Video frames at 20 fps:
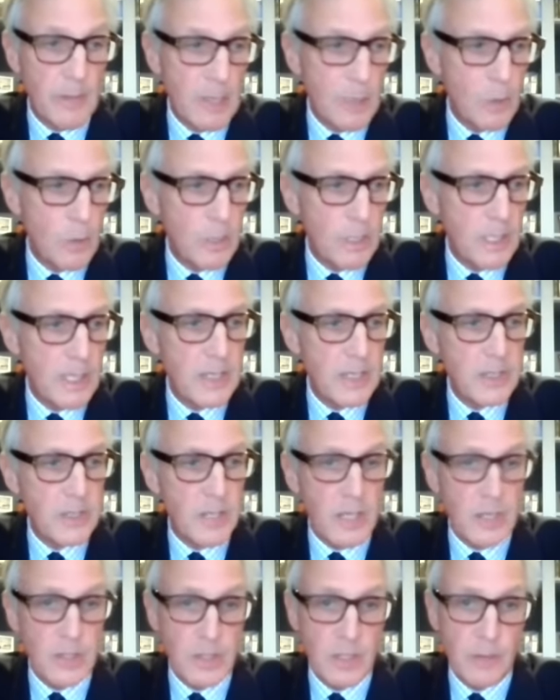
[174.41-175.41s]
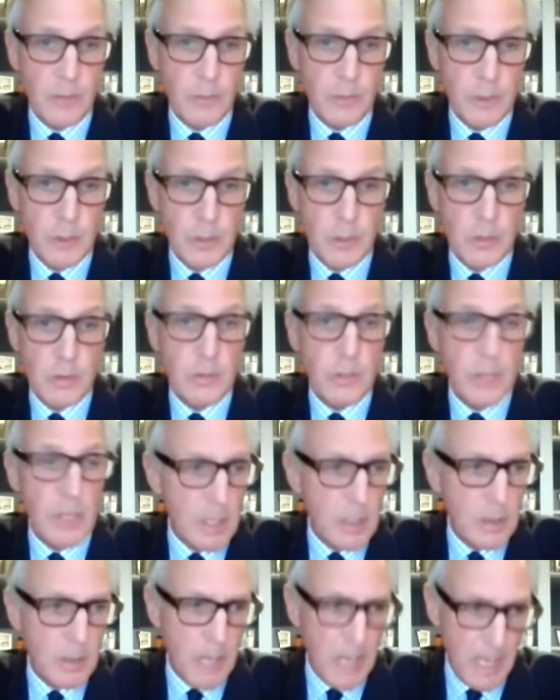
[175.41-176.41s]
well-organised structure would do
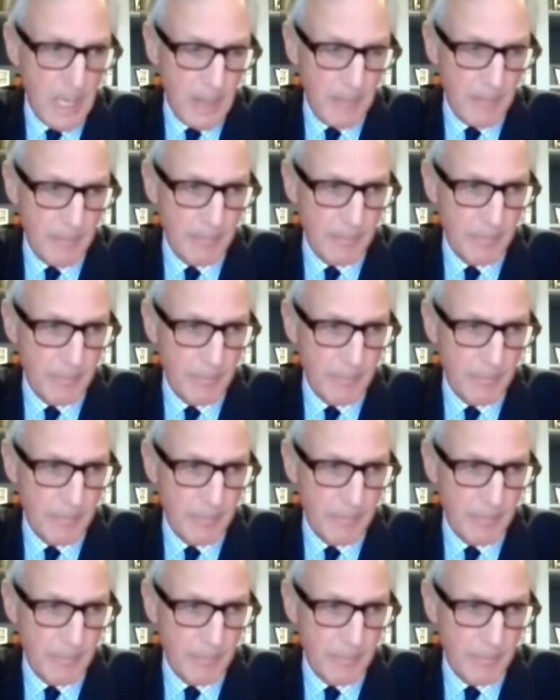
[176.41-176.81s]
no harm.